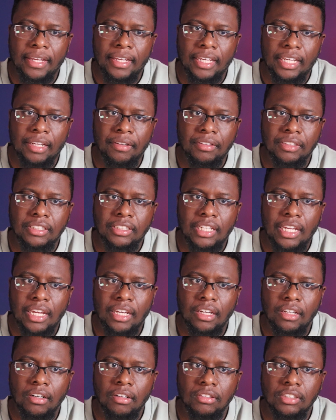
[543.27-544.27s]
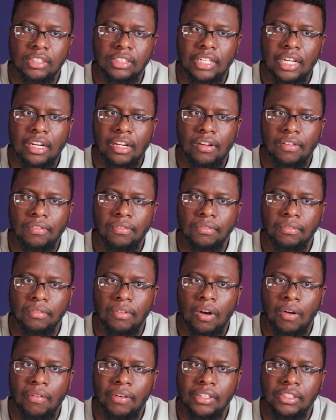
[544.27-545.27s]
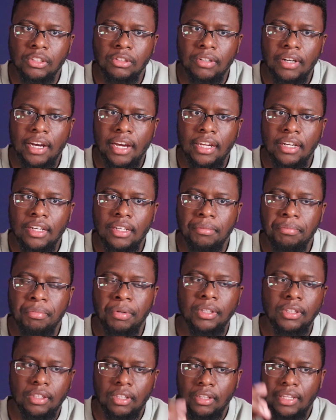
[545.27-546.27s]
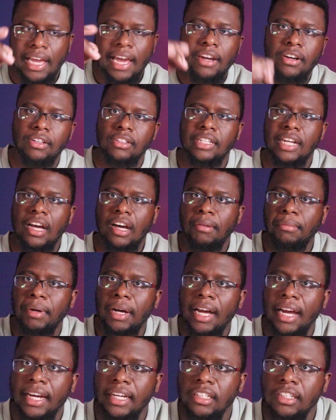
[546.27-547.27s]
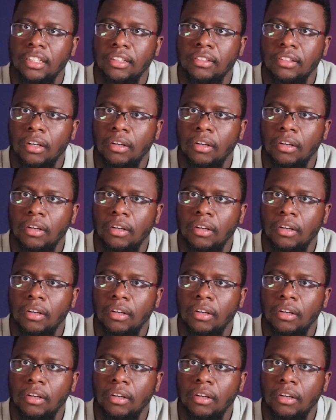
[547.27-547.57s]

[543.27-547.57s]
he was saying, you know, just kind of always try and put the ladder down behind you.